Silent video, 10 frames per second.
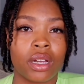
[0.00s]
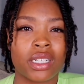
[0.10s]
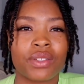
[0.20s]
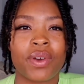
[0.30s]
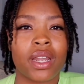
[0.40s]
I
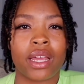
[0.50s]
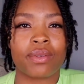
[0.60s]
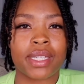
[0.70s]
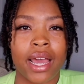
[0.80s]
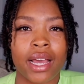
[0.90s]
just felt like it
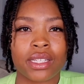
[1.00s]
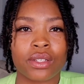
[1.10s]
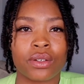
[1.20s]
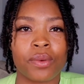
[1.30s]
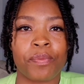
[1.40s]
was a
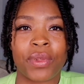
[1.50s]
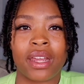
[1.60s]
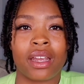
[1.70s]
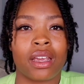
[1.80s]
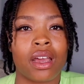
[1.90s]
hassle
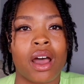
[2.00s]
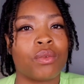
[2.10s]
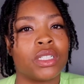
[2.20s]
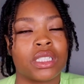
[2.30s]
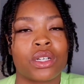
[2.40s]
and I
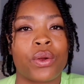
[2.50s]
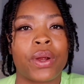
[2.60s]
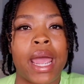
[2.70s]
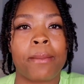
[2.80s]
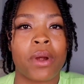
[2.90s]
would just
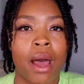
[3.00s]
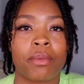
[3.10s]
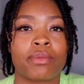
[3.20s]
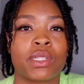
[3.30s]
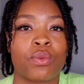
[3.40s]
create
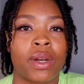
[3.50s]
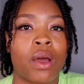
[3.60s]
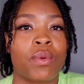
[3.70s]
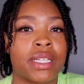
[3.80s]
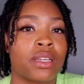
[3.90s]
problems when I
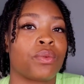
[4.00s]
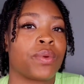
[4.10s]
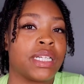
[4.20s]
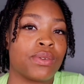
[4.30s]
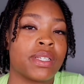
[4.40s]
wasn't
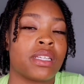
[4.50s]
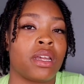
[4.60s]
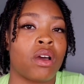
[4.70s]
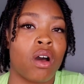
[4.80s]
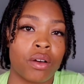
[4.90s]
retwisting
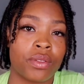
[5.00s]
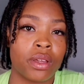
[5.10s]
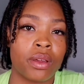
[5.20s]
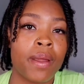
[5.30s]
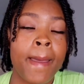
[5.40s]
it
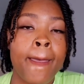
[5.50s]
often.